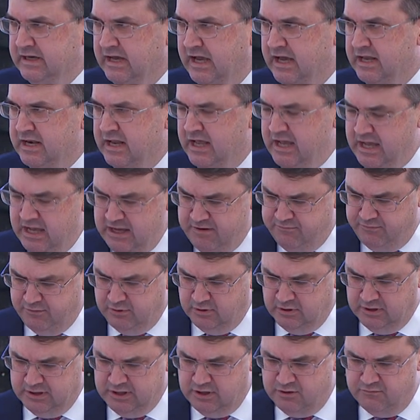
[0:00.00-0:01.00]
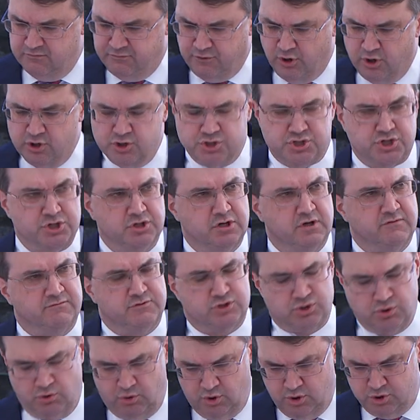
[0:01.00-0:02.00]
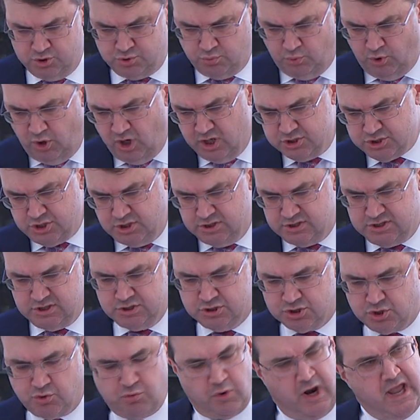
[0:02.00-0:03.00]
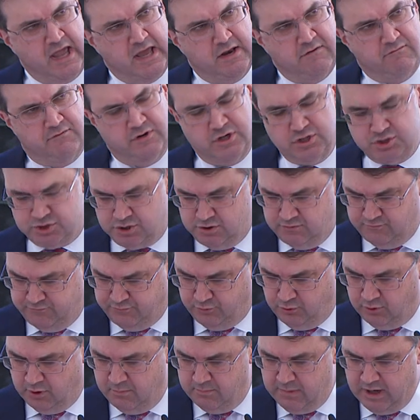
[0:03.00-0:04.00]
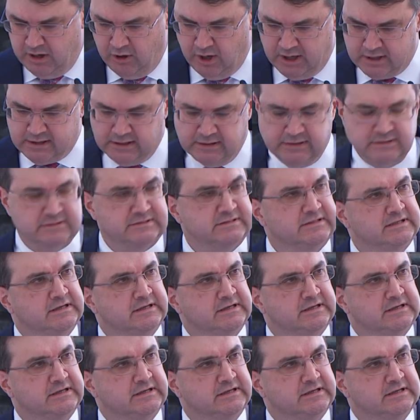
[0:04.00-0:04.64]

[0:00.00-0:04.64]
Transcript: an evil inversion of George Washington's grand vision for America